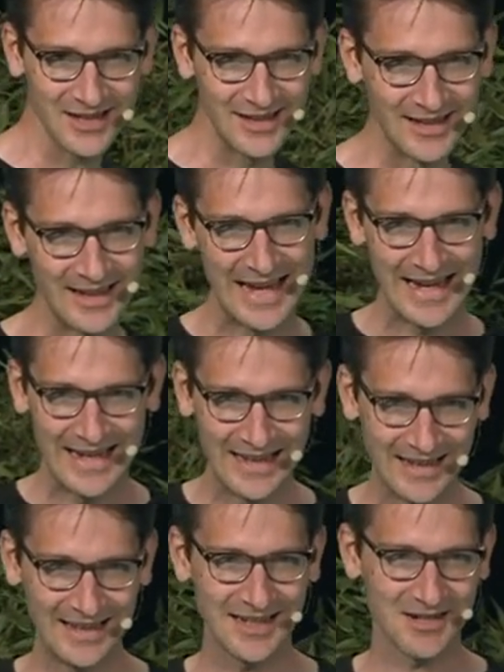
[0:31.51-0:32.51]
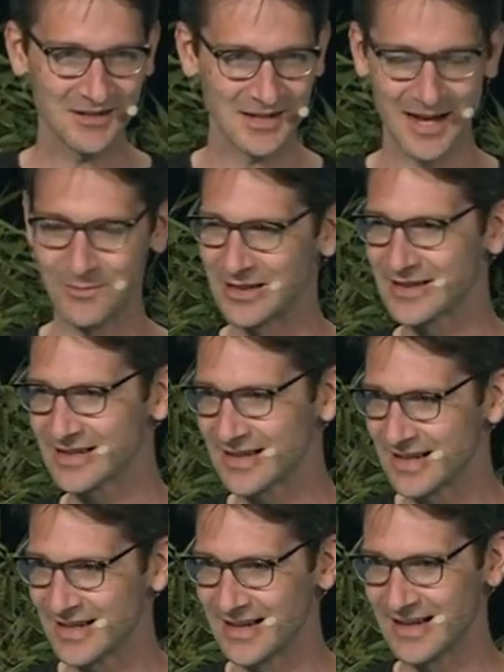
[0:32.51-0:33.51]
Uh, Ecosummit
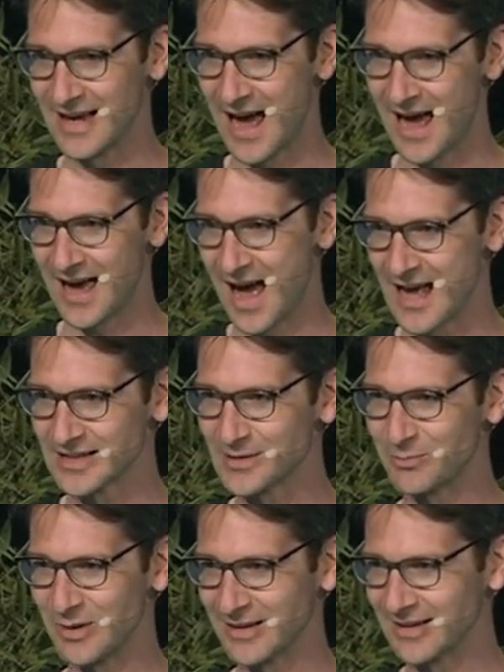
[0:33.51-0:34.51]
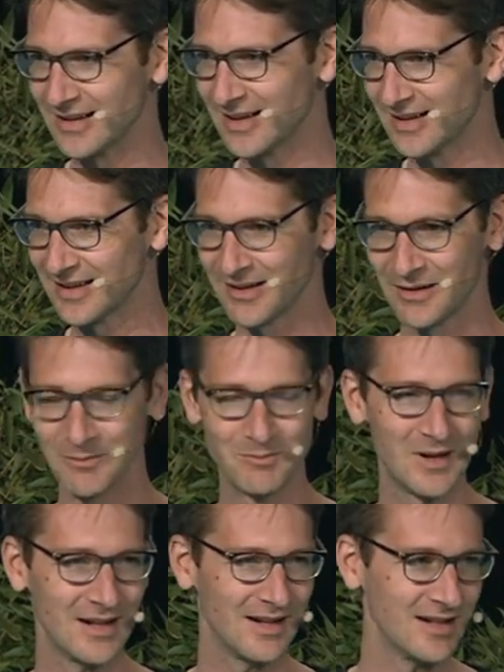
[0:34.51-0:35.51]
uh, has been, you know,
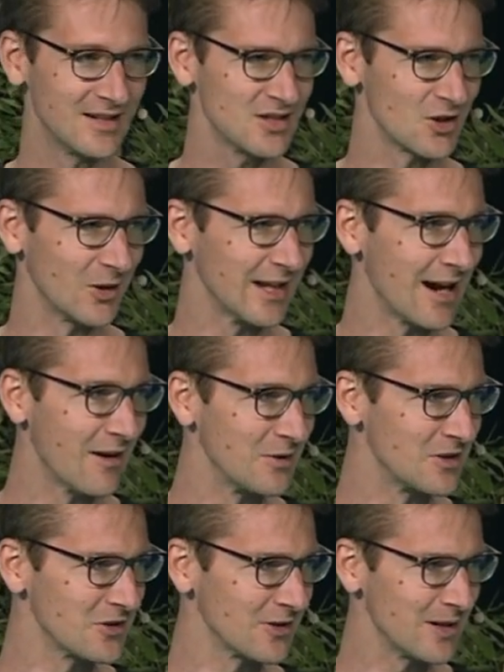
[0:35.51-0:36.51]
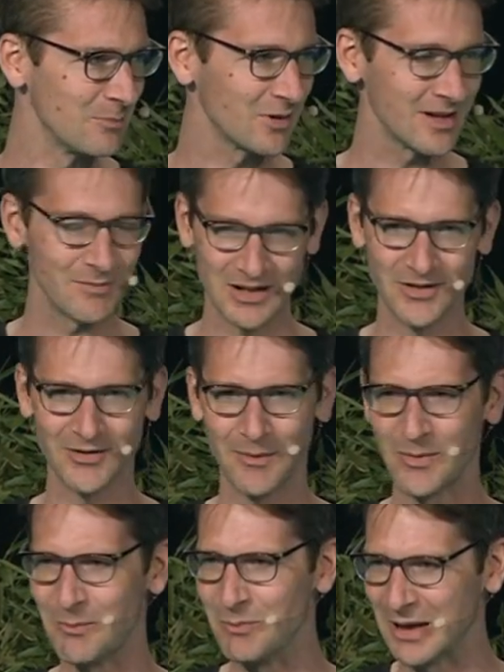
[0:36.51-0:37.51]
uh, joining our journey pretty much
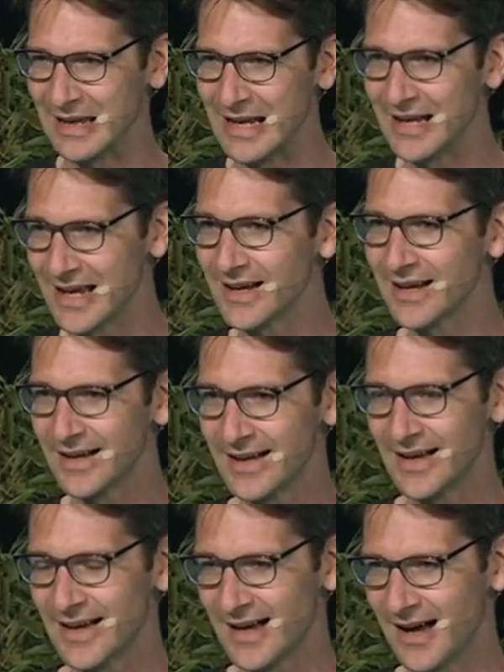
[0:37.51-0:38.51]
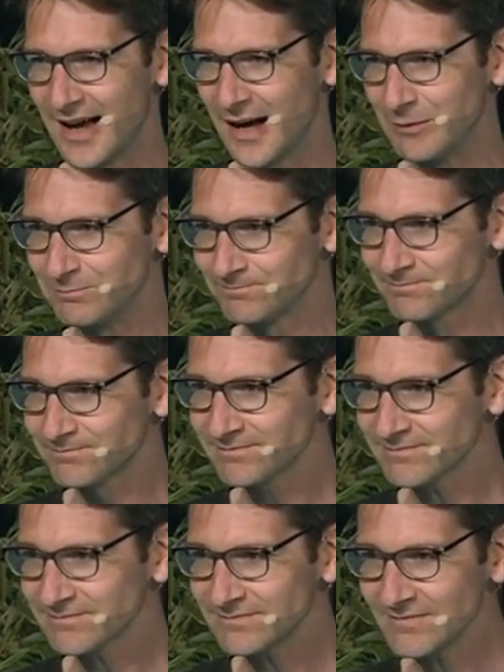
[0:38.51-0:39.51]
from the beginning. Um,
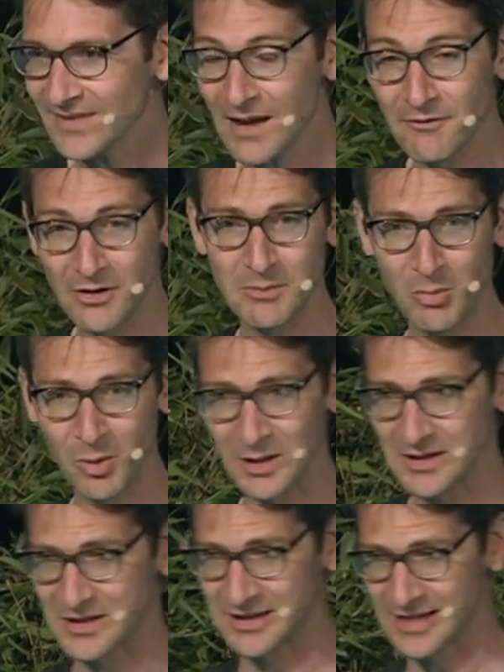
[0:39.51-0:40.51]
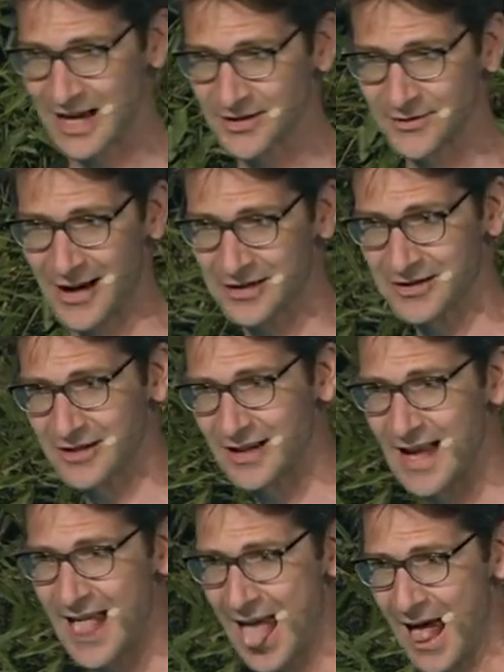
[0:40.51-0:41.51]
very important success factor,
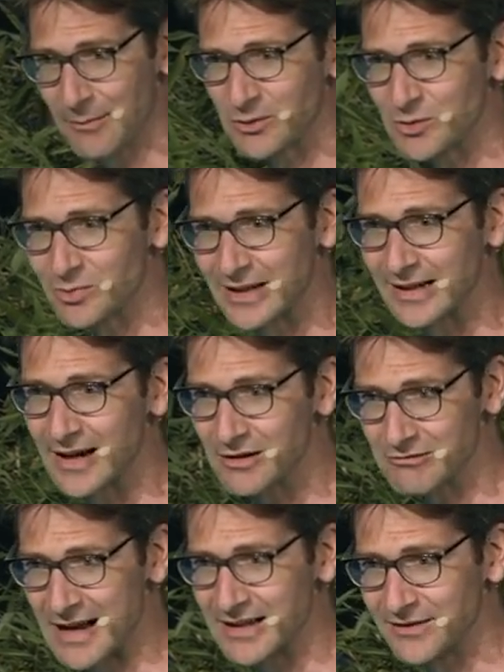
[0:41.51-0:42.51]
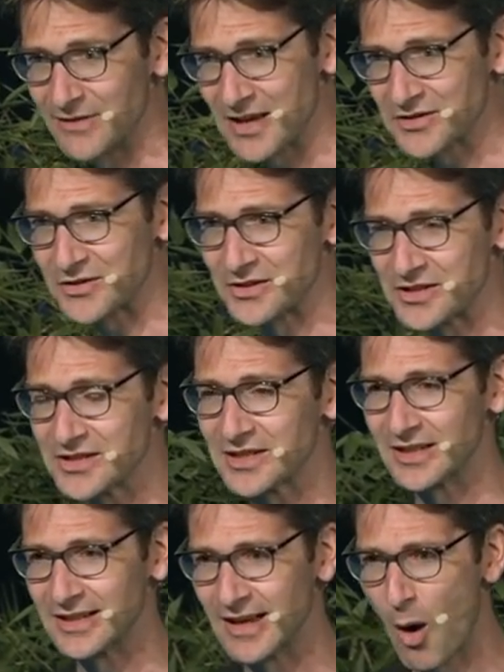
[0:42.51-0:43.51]
helped to bring great investors
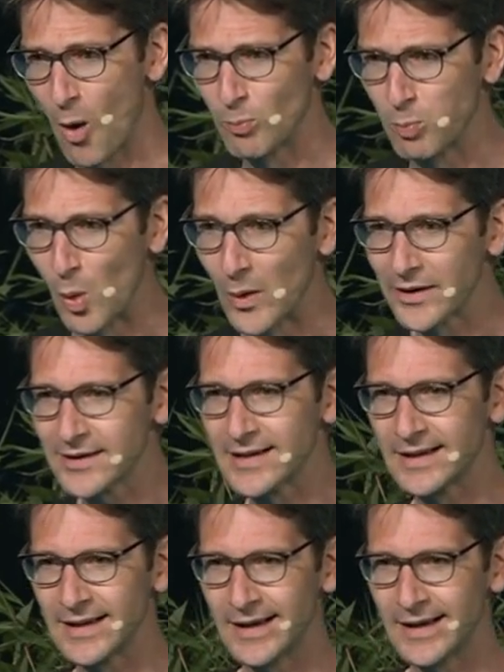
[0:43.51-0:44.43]
uh, on board.